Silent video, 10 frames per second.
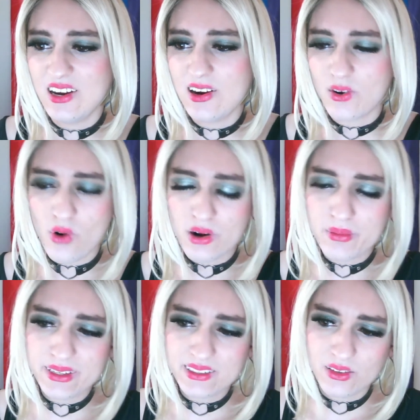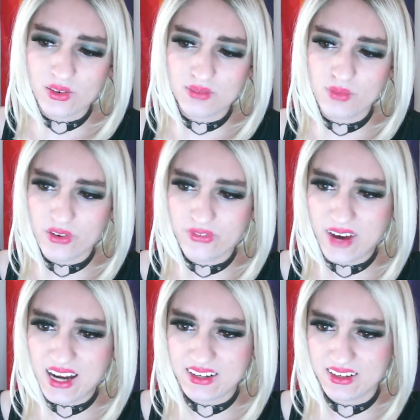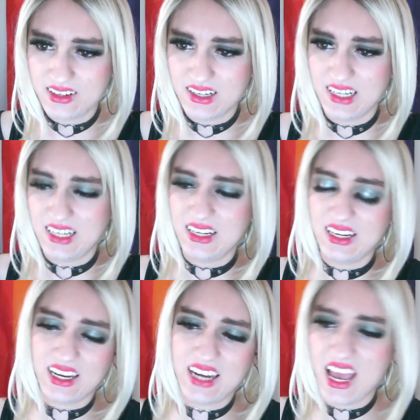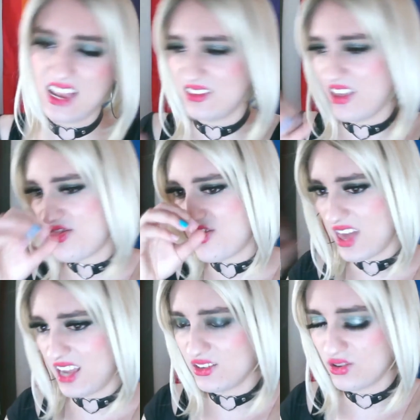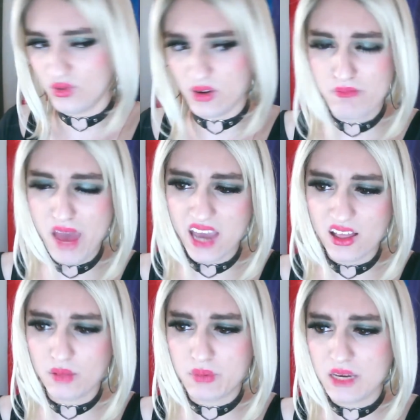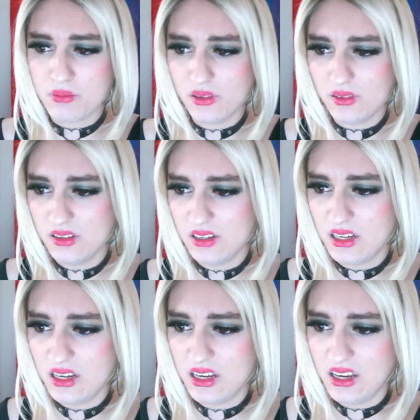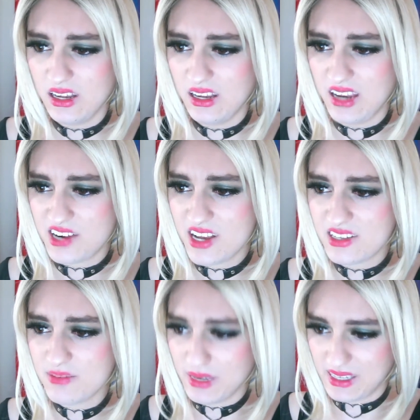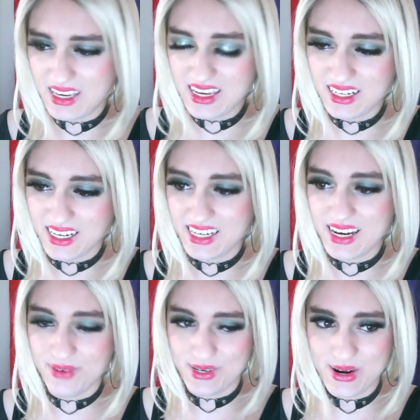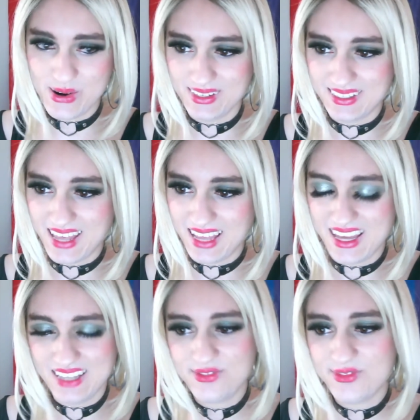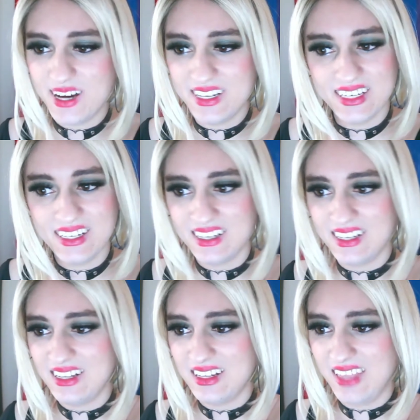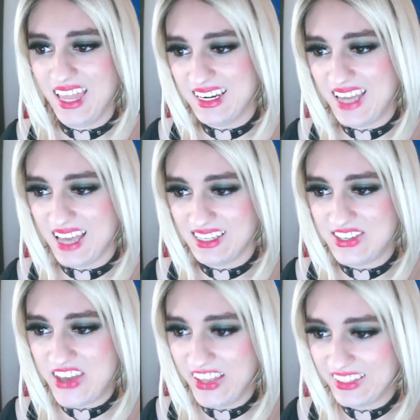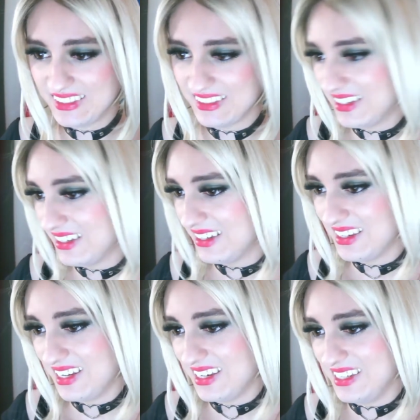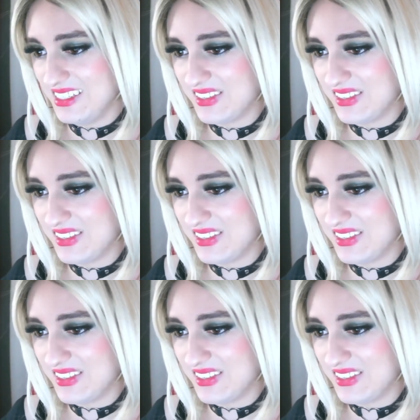Gorbis looks more fun, like it has that thing to impale people. It actually has a bikini. I never noticed that. That's funny that it has tits. It needs to